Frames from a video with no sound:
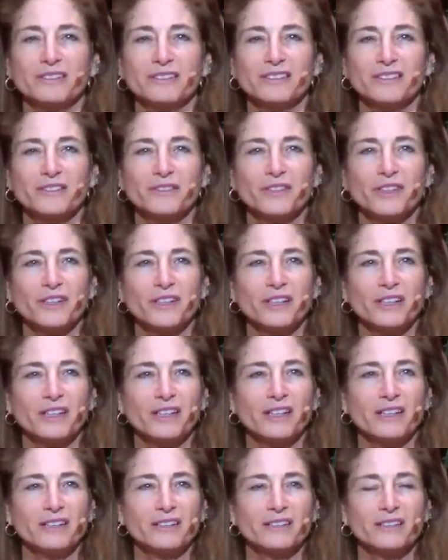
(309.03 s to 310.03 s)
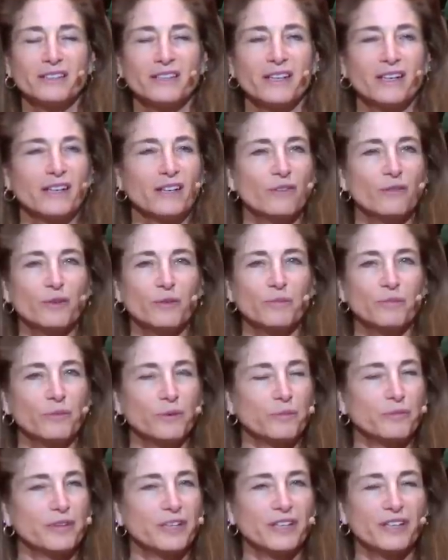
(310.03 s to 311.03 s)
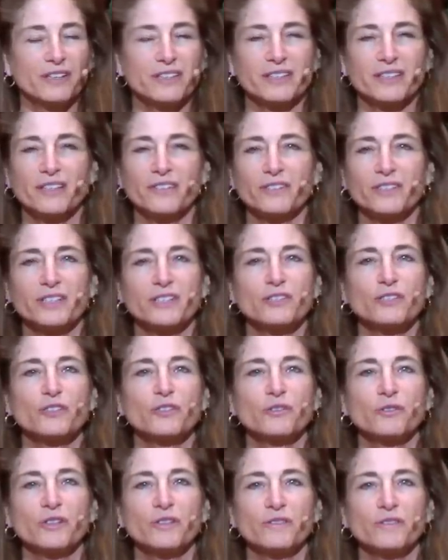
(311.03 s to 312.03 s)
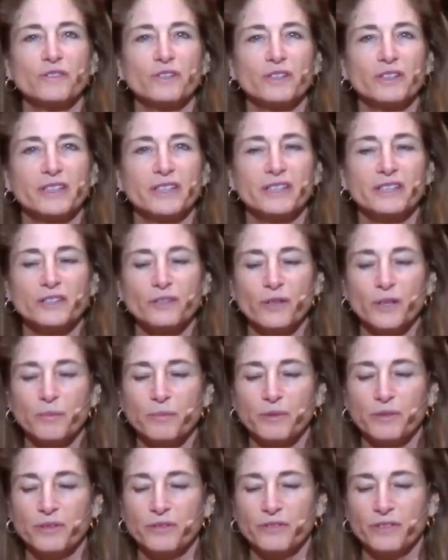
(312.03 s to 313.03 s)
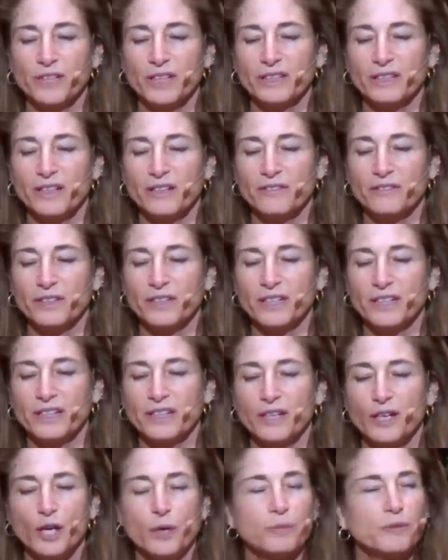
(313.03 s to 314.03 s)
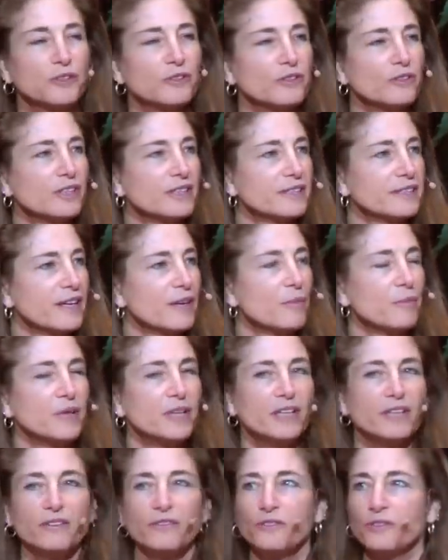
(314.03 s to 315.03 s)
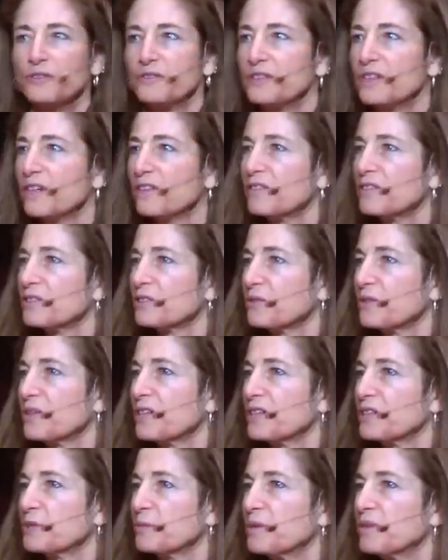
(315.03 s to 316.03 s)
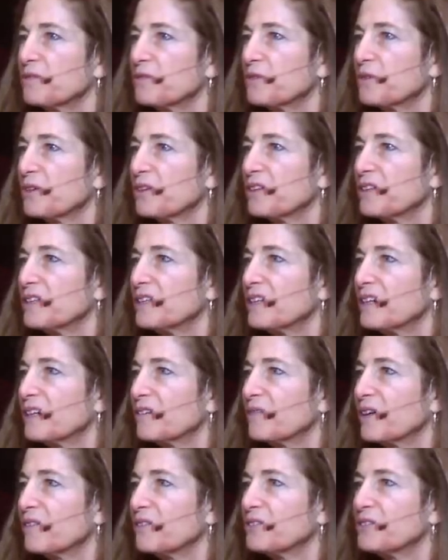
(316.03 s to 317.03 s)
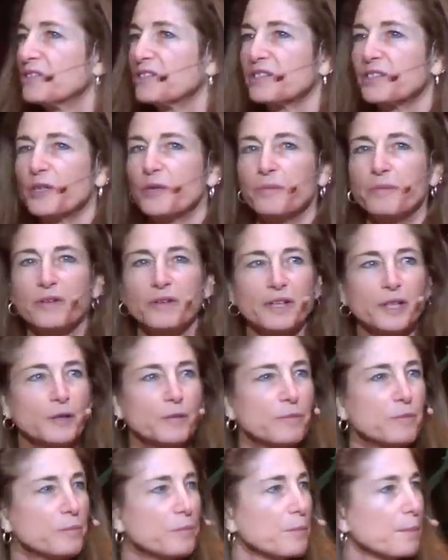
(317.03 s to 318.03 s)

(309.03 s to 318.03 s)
It's very, it's, we will bring ourselves into it fully, and it's quite beautiful. I love it. And I'm curious how many of you have done this with us before, the uh, refuge ceremony?